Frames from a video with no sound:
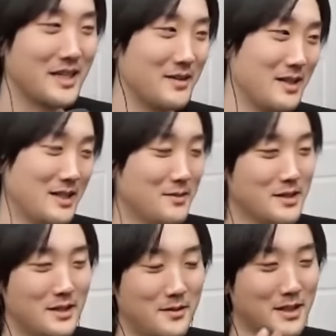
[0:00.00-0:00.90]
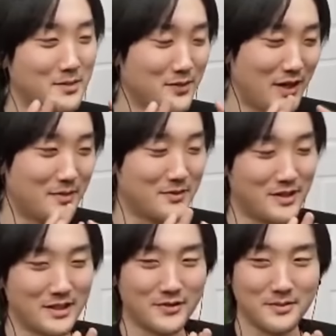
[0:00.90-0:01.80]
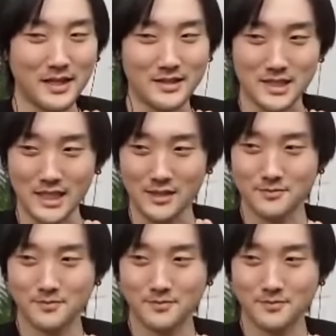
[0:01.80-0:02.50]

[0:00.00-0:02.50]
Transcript: okay, here we go. We're gonna be family friendly from now, chat.